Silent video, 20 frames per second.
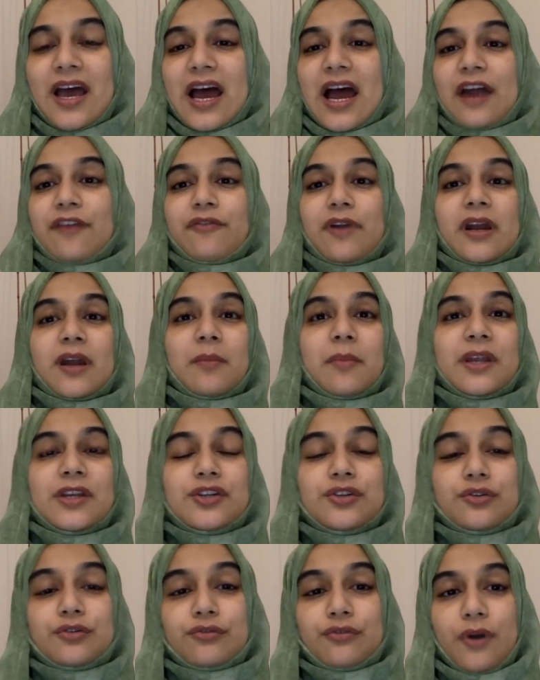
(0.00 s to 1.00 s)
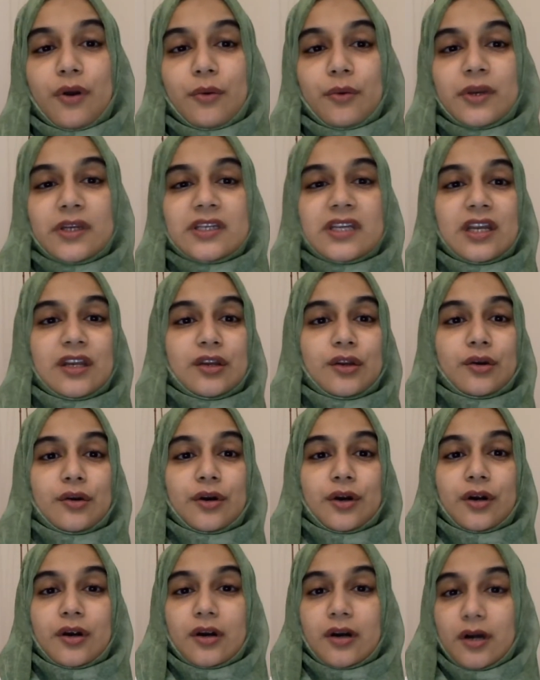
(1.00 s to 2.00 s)
I recommend you grow it in
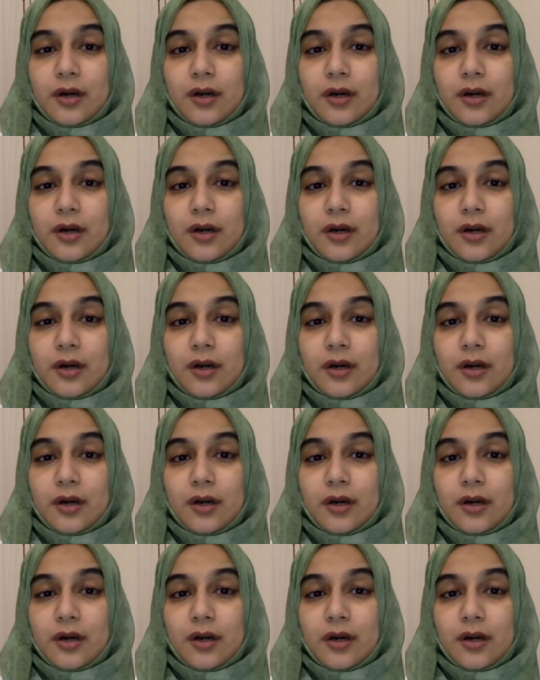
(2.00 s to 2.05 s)
your